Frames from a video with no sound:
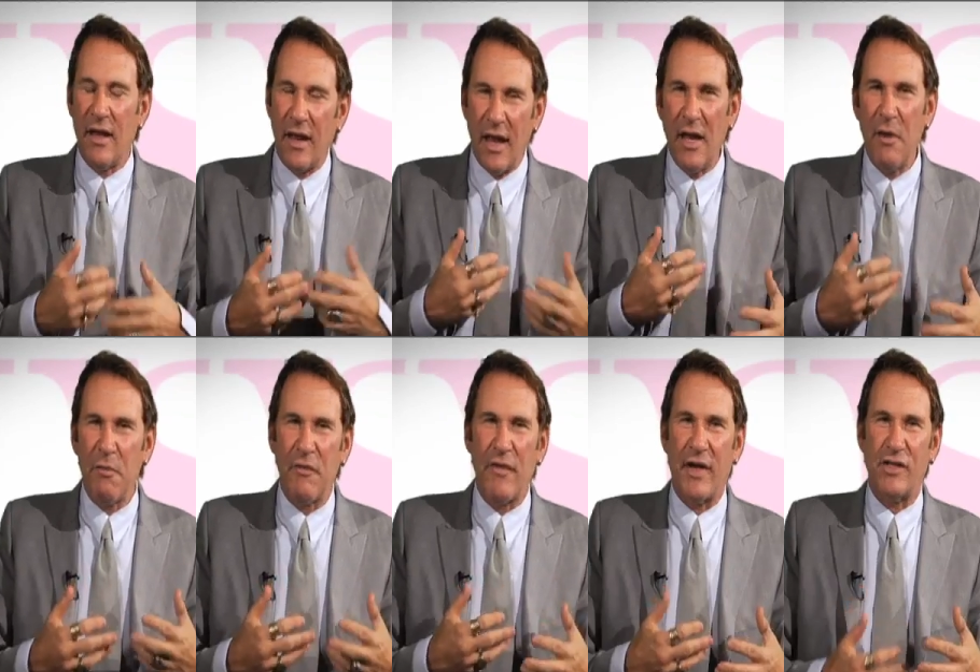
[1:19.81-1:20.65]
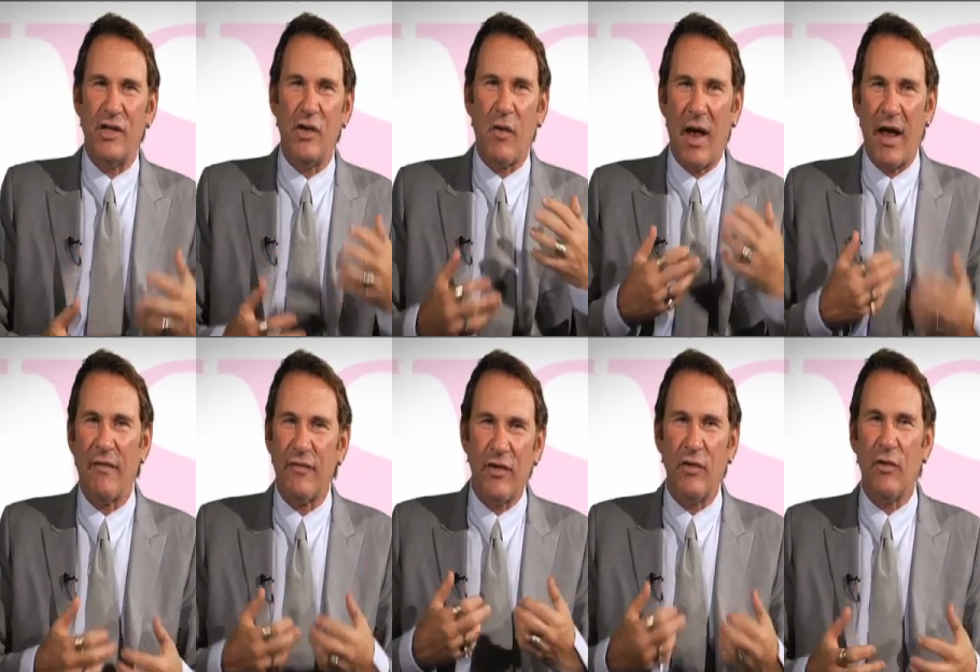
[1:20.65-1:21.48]
in, any profession, you have
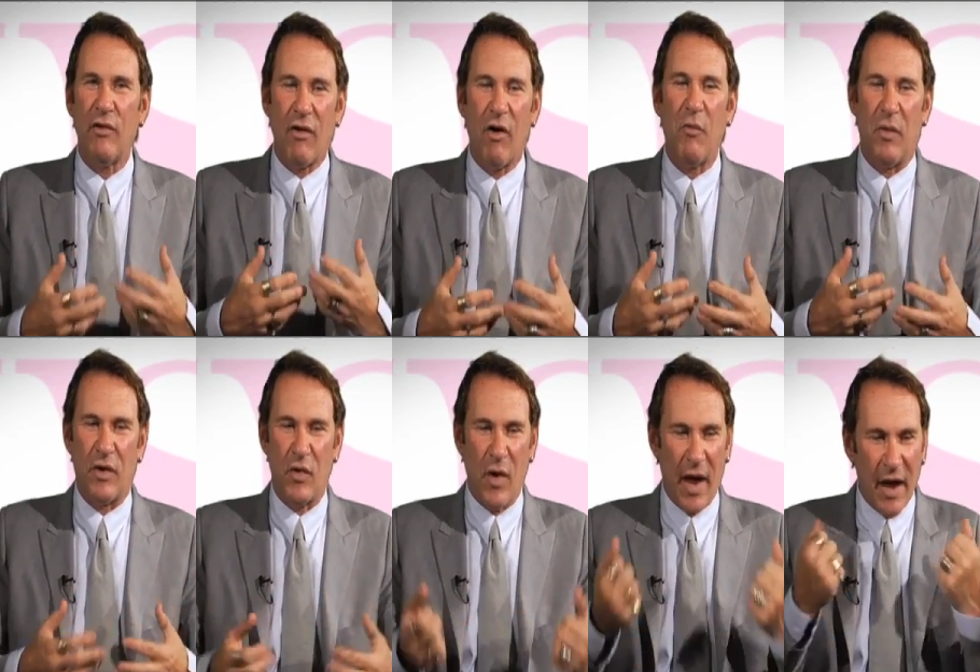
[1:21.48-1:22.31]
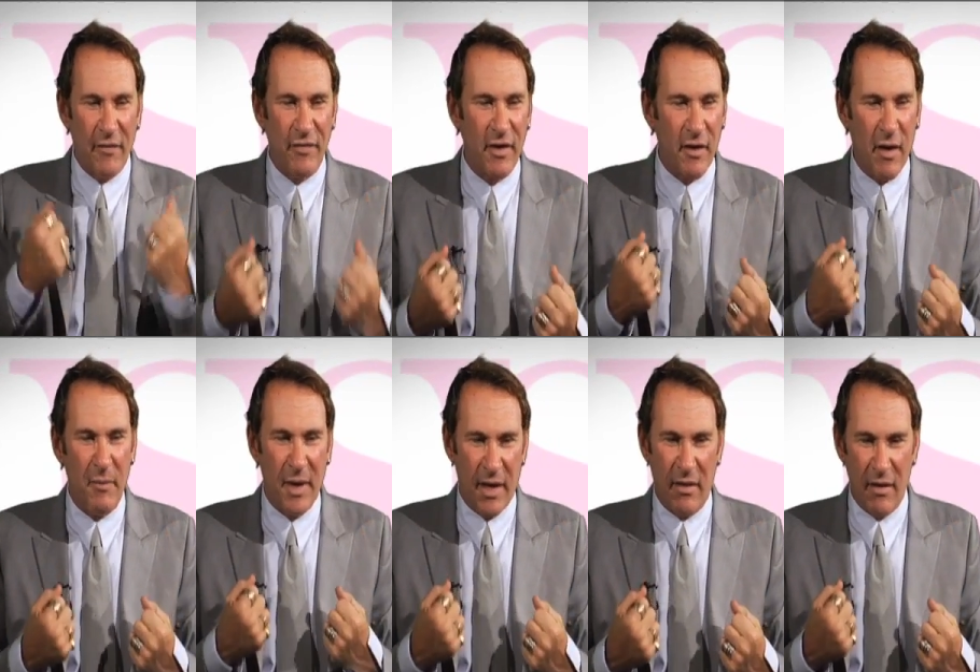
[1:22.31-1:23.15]
to do your homework. You have to come
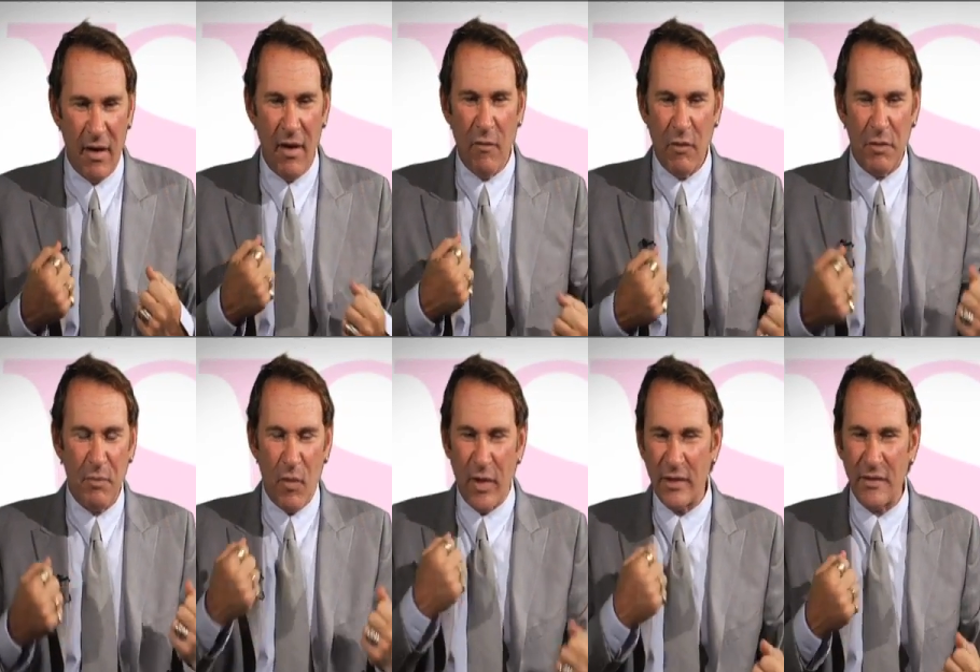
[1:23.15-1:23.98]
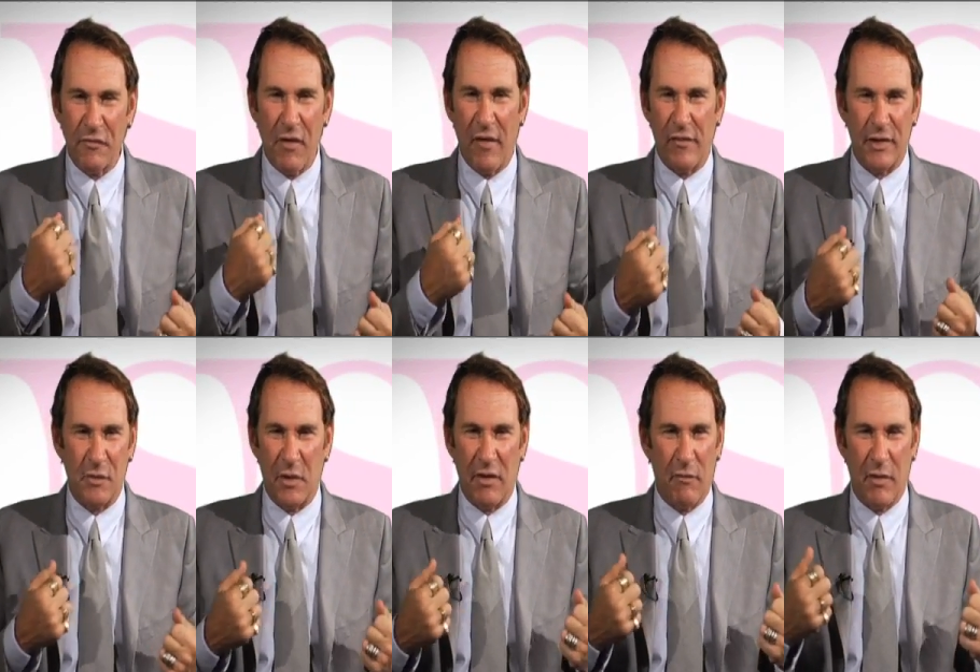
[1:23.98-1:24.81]
in with points of reference,
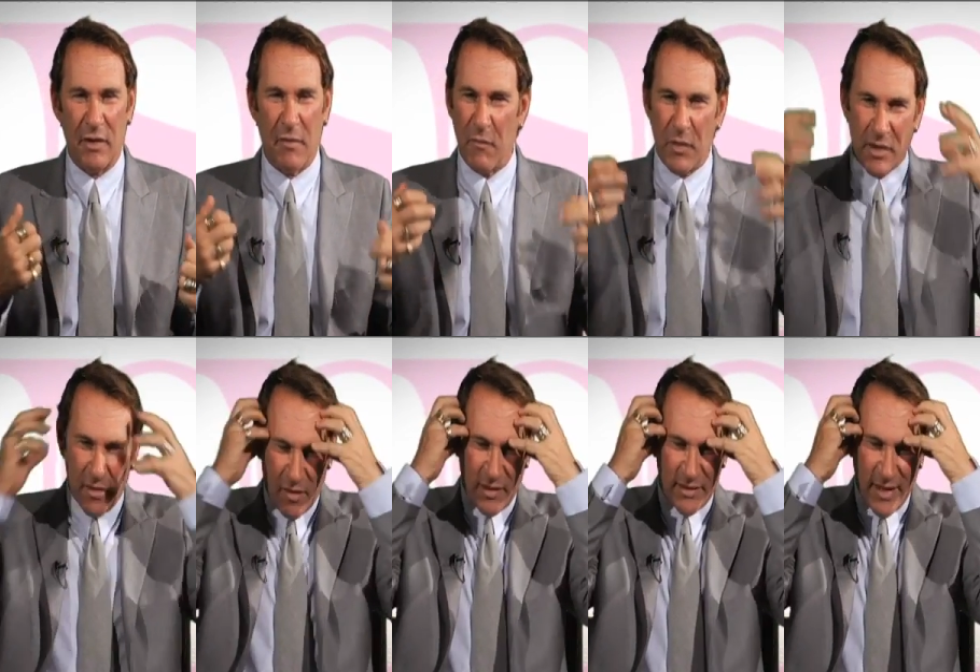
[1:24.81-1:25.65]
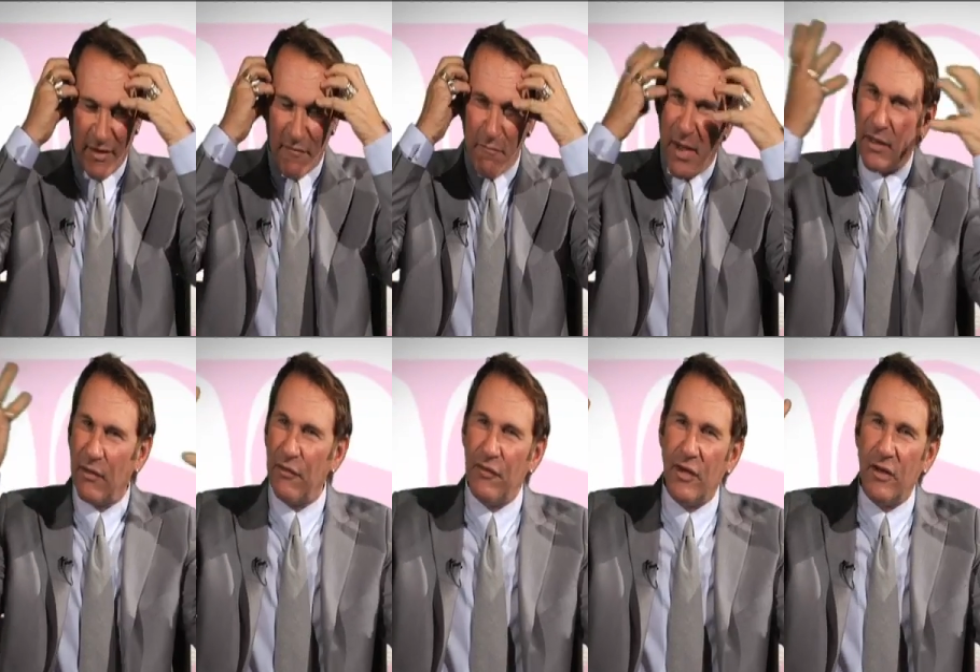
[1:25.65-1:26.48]
with a, with a, with a, a set of mental
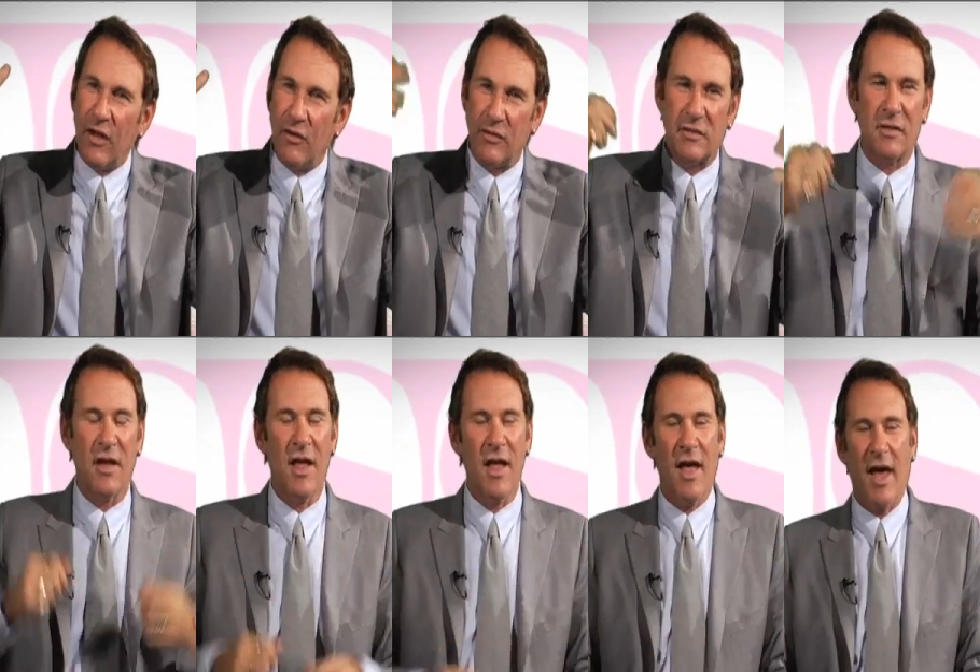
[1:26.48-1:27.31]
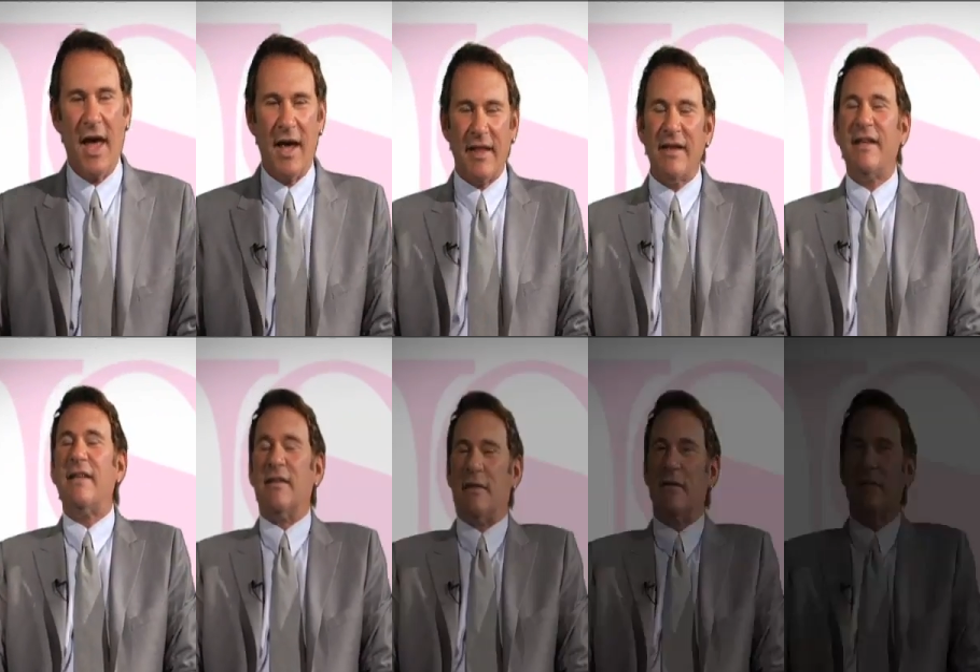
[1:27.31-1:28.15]
footnotes. And they
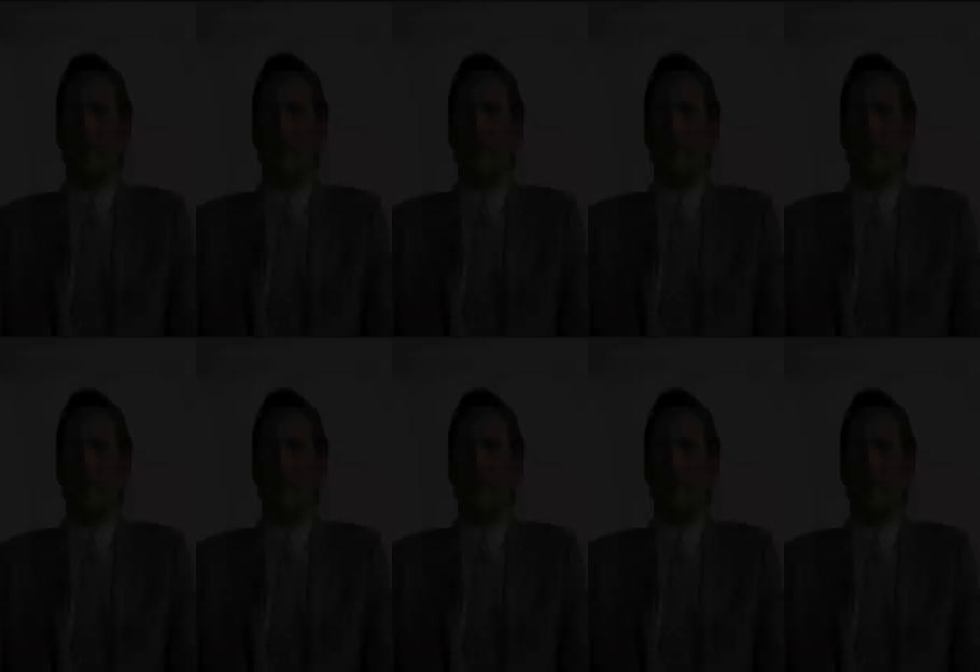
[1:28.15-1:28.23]
didn't.